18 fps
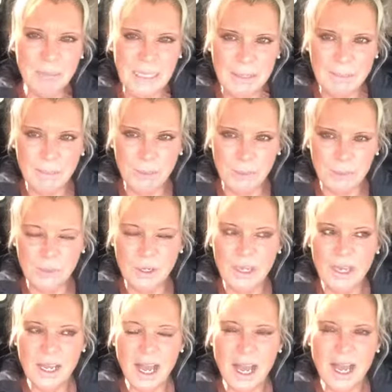people
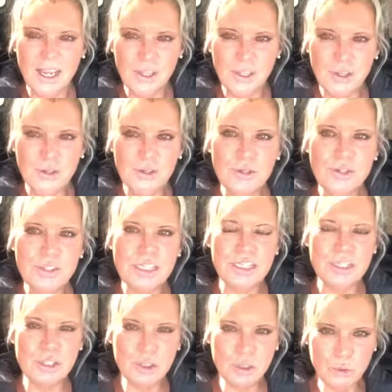are
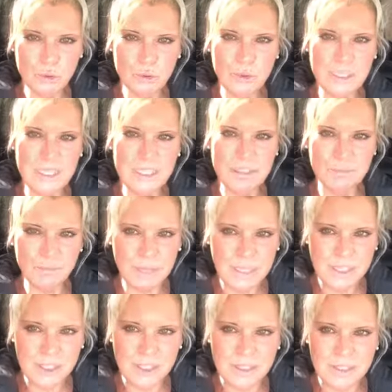using stories
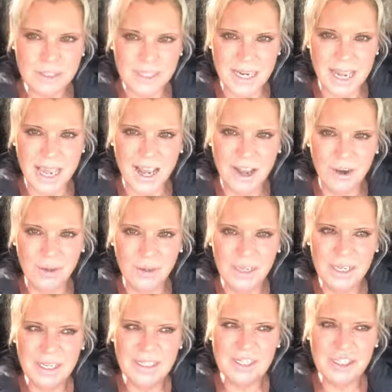features now
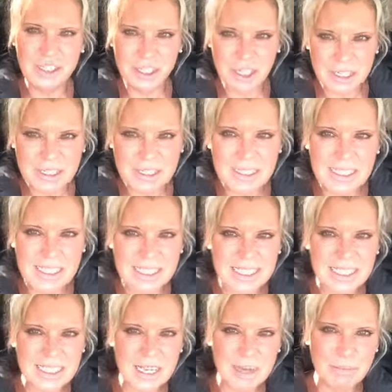just
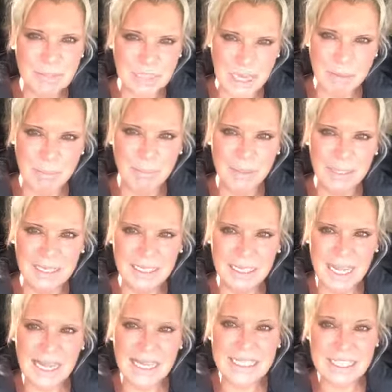since September
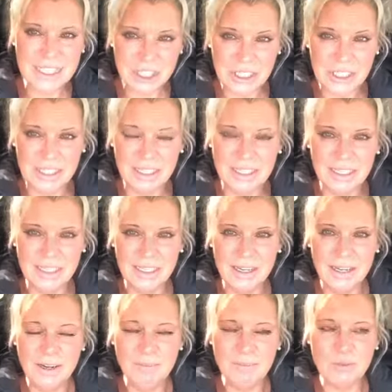last year.
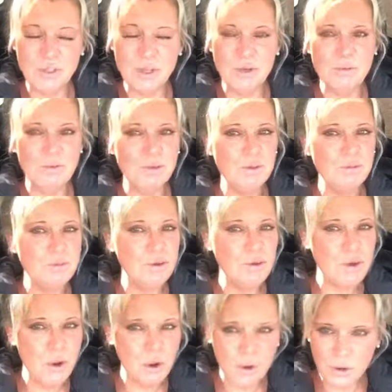So if you've
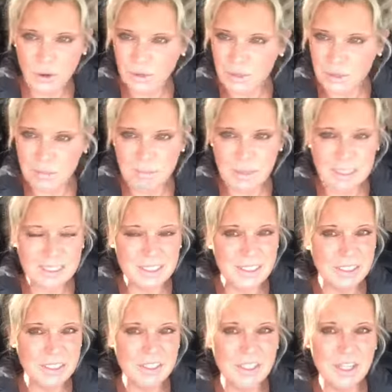not got the
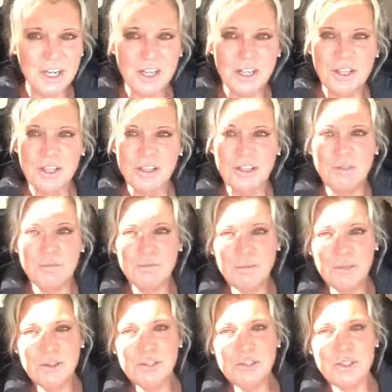message that the
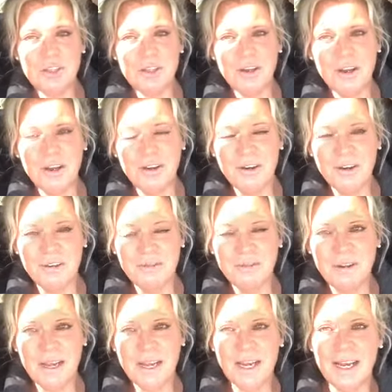future
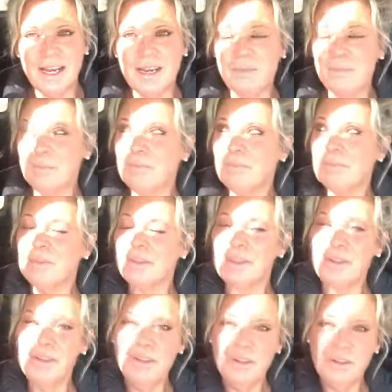of
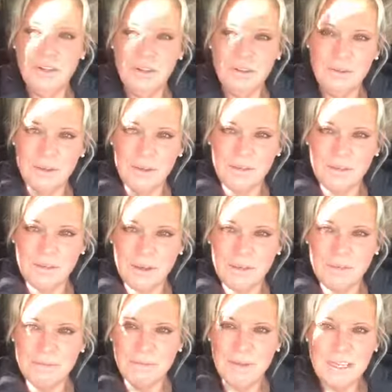
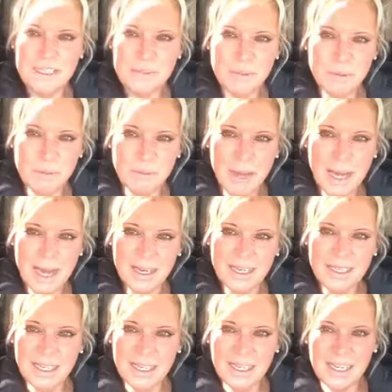Facebook
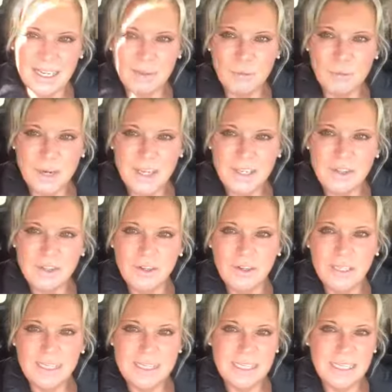marketing and where you're
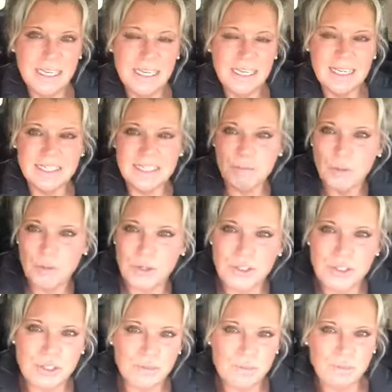going to get
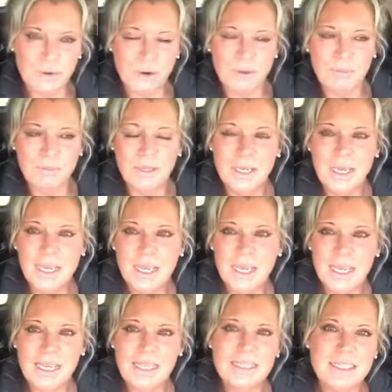exposure from
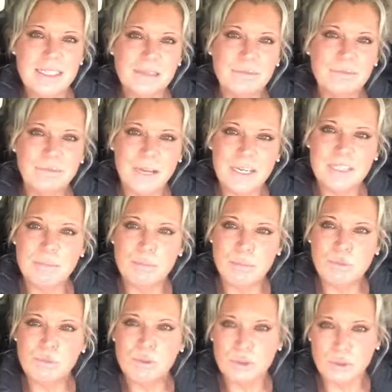is in
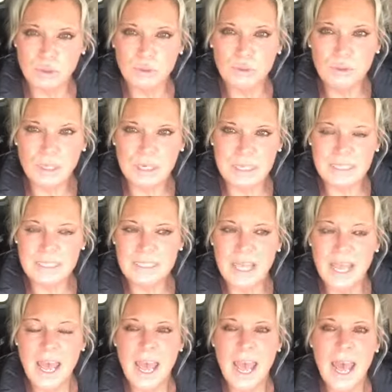Facebook stories,
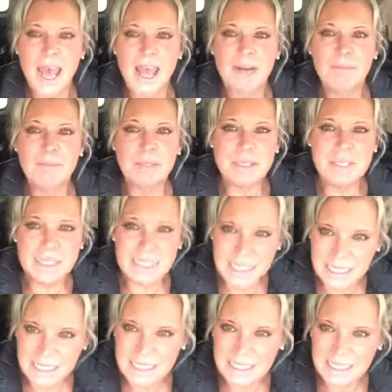and
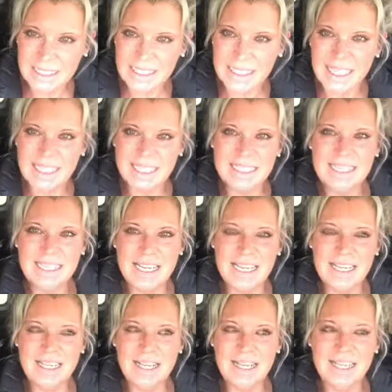particularly they
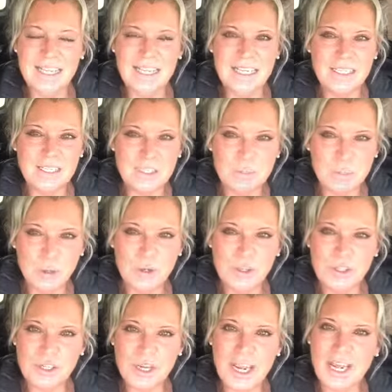said the
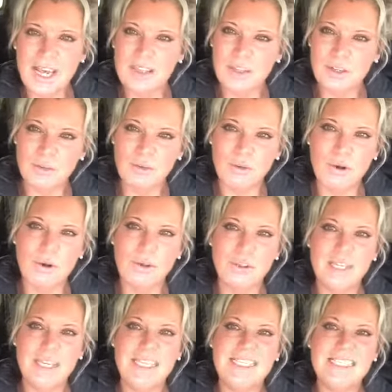exposure and the
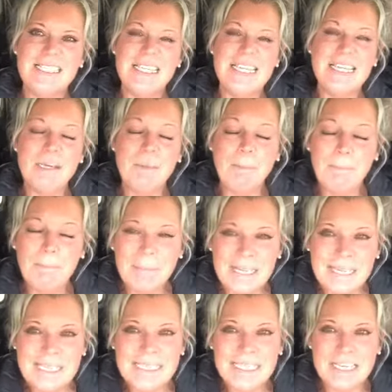growth is in
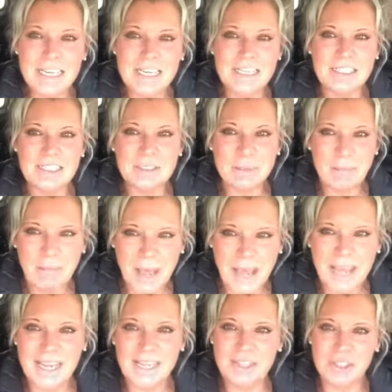business
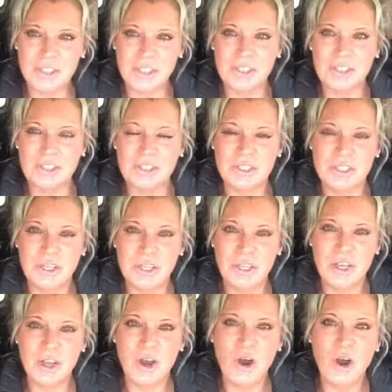pages
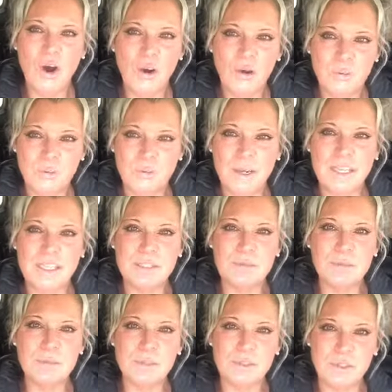on
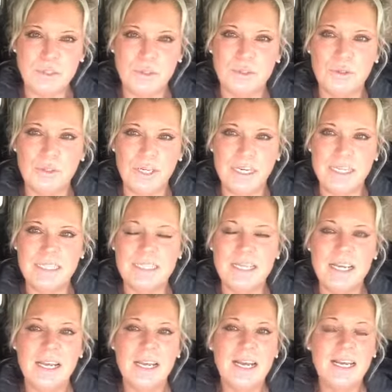Facebook stories.
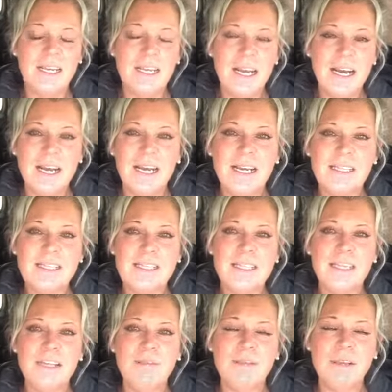Guys,
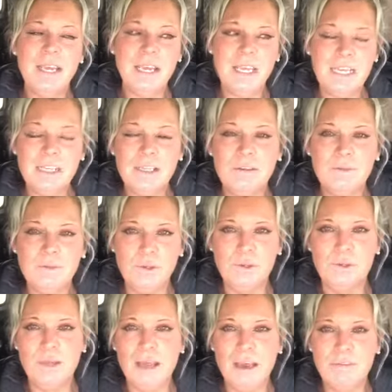if any of
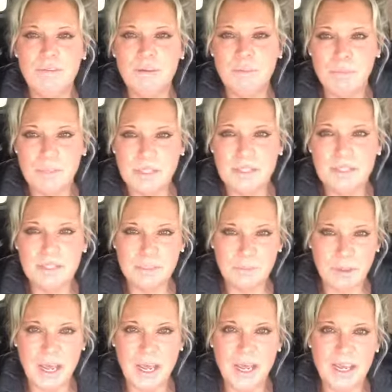you have a business
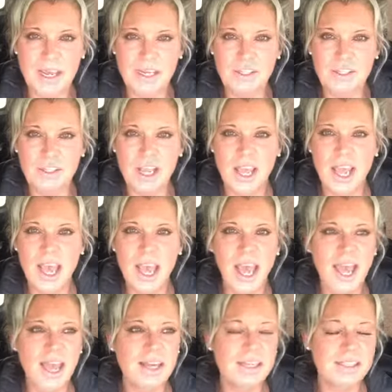page
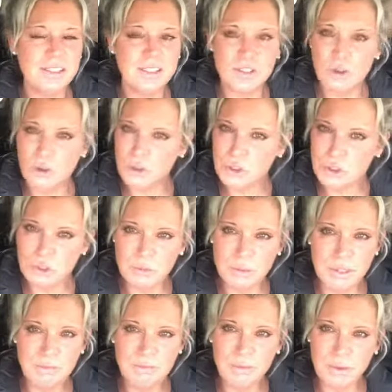and it's not
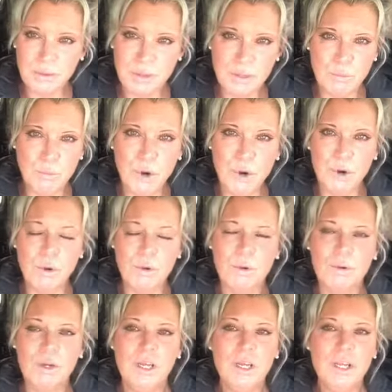doing very
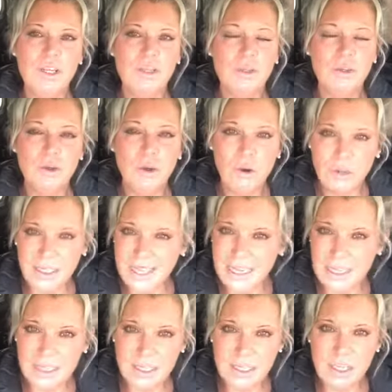well, you're not
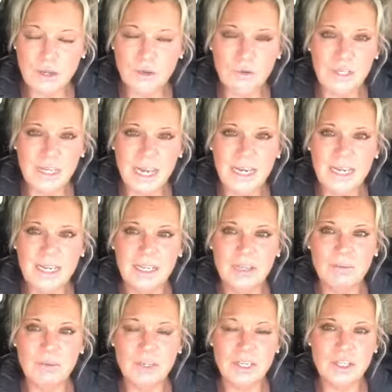getting the
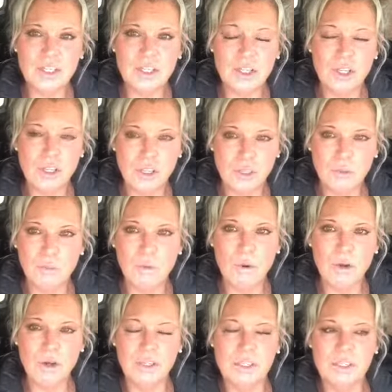organic reach that you
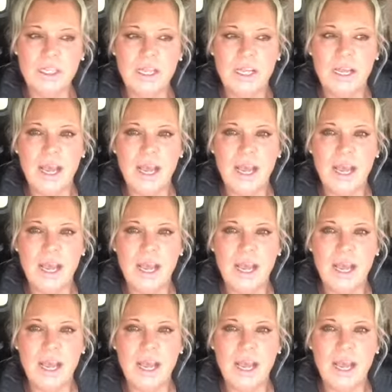want,